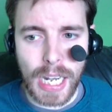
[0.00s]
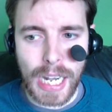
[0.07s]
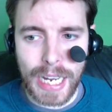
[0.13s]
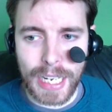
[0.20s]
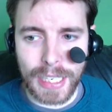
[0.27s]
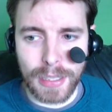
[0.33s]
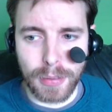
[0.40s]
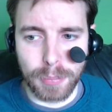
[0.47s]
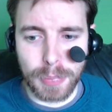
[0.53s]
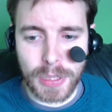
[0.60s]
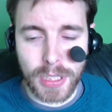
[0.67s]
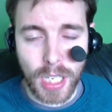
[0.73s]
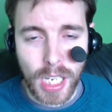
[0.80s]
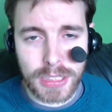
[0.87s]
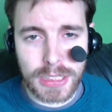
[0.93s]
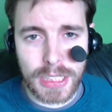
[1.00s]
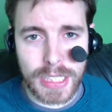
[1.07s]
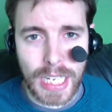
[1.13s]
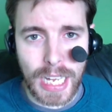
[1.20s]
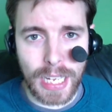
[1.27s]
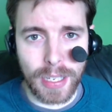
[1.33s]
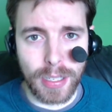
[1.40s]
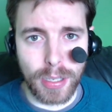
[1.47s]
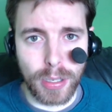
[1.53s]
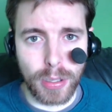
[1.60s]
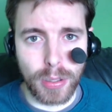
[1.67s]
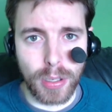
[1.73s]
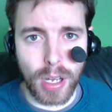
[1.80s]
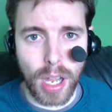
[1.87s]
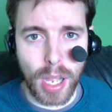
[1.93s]
And because of that,
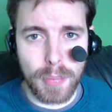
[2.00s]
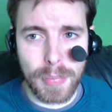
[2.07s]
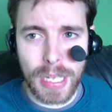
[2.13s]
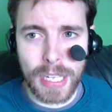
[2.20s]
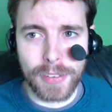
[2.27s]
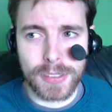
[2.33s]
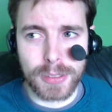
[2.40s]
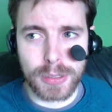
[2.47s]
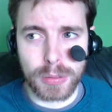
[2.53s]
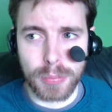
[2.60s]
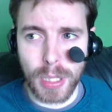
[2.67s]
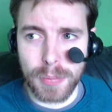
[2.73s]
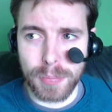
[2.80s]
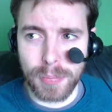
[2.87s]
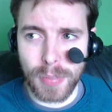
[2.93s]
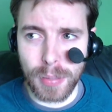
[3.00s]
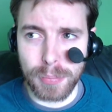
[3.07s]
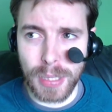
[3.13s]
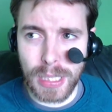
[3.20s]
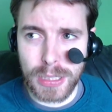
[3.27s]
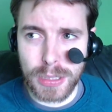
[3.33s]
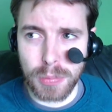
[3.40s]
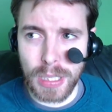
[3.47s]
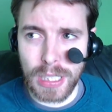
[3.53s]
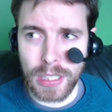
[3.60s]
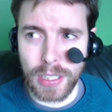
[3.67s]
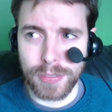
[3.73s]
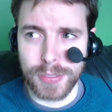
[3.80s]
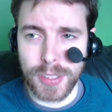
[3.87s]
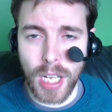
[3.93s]
I may as well
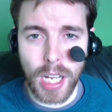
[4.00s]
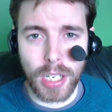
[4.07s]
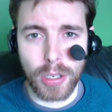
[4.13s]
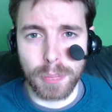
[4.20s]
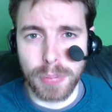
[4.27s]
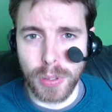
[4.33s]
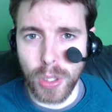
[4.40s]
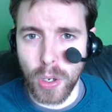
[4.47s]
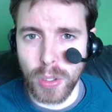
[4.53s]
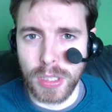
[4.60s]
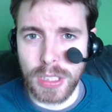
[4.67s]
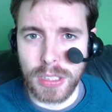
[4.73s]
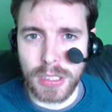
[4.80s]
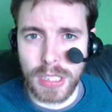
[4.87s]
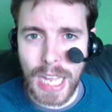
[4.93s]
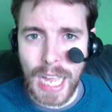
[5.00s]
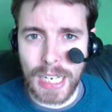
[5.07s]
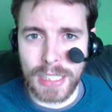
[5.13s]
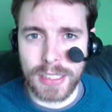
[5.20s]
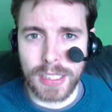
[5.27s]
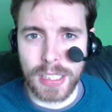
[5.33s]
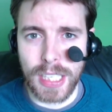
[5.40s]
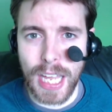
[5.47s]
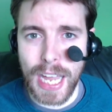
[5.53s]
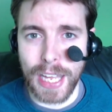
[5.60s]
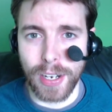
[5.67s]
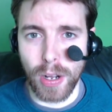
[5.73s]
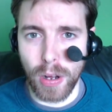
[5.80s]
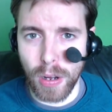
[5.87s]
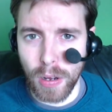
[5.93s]
have not uploaded anything
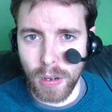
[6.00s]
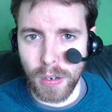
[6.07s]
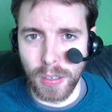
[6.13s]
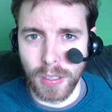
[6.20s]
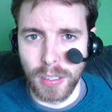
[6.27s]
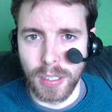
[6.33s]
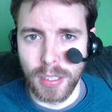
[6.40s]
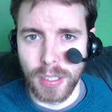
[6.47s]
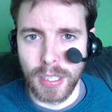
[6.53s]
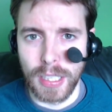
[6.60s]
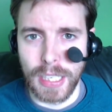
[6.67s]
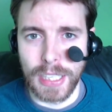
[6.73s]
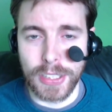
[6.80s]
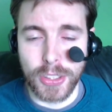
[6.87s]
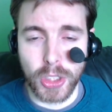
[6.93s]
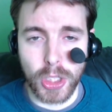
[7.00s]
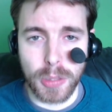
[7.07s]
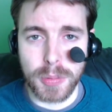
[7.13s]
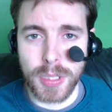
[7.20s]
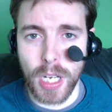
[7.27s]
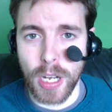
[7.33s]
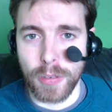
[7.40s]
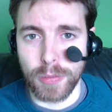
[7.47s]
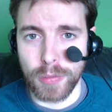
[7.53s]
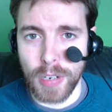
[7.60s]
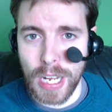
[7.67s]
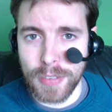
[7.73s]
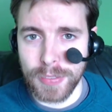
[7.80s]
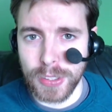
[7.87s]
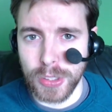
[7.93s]
at all in terms of
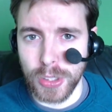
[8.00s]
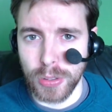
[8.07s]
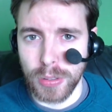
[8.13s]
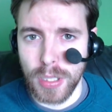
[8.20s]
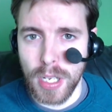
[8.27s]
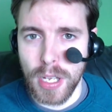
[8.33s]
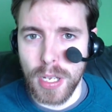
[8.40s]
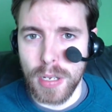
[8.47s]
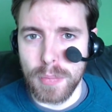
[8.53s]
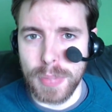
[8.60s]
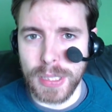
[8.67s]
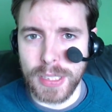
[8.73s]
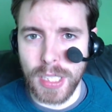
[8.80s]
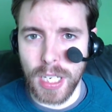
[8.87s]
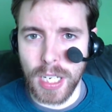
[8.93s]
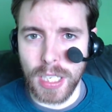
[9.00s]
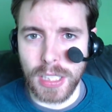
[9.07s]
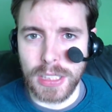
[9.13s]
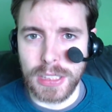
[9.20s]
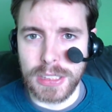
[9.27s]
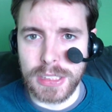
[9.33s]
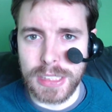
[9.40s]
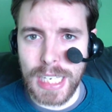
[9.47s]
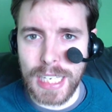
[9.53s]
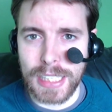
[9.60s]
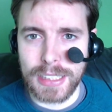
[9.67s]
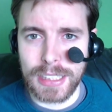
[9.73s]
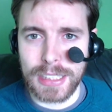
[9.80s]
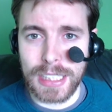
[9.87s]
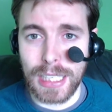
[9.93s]
revenue, because
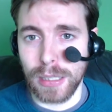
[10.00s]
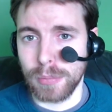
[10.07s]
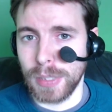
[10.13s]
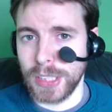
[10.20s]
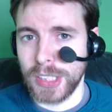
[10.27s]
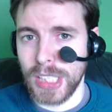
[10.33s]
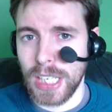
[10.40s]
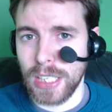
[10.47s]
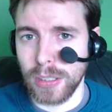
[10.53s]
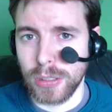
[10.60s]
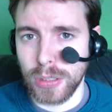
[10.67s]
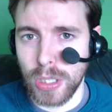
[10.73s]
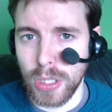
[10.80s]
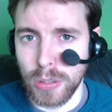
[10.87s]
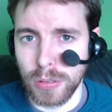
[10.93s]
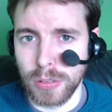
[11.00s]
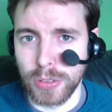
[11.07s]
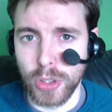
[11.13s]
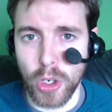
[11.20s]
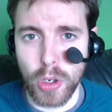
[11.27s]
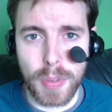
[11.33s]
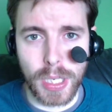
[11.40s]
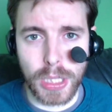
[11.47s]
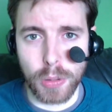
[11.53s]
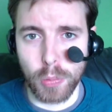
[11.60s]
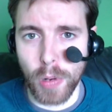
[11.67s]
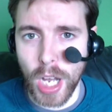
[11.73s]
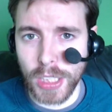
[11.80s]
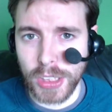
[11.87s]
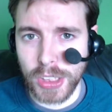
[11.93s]
that didn't help my channel grow. Nobody
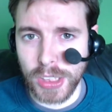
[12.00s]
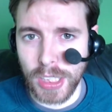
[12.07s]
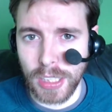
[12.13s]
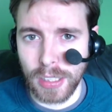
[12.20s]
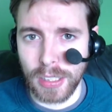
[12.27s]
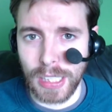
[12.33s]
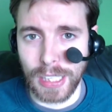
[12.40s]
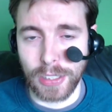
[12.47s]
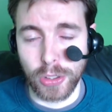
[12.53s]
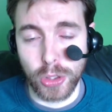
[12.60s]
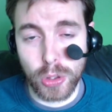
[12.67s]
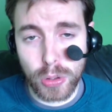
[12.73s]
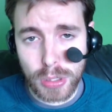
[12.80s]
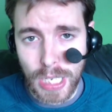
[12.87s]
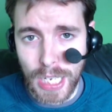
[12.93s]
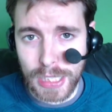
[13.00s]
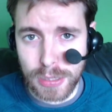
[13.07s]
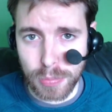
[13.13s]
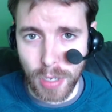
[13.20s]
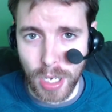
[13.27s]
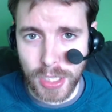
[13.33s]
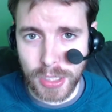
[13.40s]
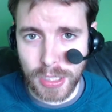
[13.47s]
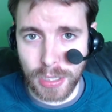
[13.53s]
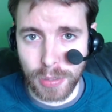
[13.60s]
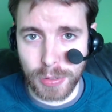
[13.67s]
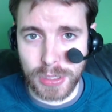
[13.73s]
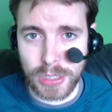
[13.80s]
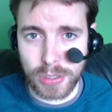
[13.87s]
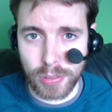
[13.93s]
watched it like you guys watched it,
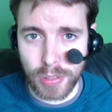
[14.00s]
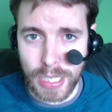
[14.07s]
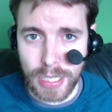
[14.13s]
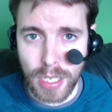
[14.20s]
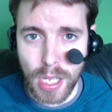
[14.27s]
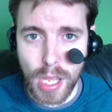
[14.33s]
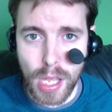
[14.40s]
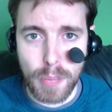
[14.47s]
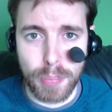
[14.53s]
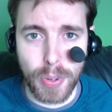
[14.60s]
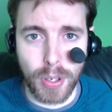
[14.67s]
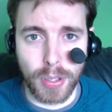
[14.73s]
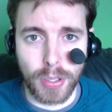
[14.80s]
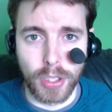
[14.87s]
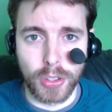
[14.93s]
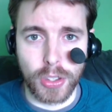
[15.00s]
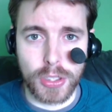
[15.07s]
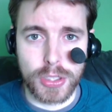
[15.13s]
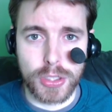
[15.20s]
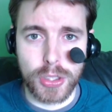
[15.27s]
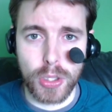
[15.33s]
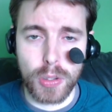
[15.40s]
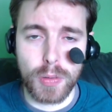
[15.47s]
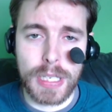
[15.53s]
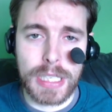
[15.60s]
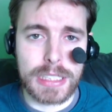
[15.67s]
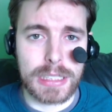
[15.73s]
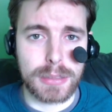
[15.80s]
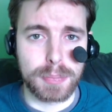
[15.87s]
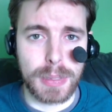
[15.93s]
which is great. But there's 2
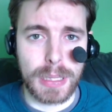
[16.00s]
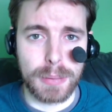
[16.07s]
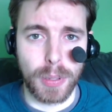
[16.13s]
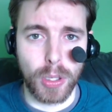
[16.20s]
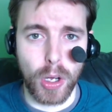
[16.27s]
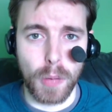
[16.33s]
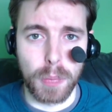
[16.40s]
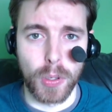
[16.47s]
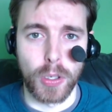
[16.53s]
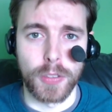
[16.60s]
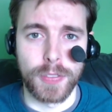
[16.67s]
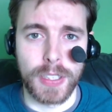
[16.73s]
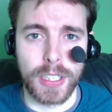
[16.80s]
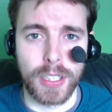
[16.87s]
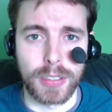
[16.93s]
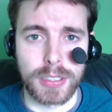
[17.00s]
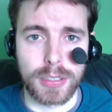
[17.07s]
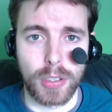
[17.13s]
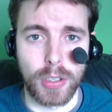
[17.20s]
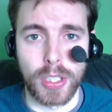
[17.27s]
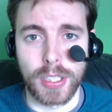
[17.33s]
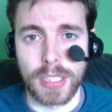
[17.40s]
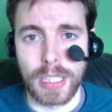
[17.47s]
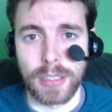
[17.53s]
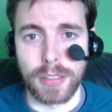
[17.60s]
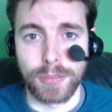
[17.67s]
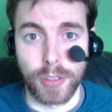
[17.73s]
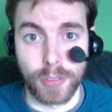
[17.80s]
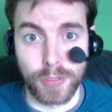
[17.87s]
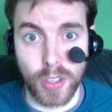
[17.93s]
reasons people upload videos other than
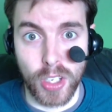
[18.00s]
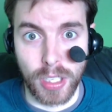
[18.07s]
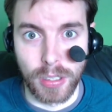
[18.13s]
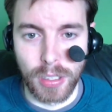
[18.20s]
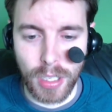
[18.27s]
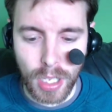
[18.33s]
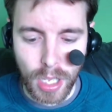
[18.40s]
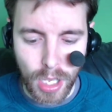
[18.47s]
for fun.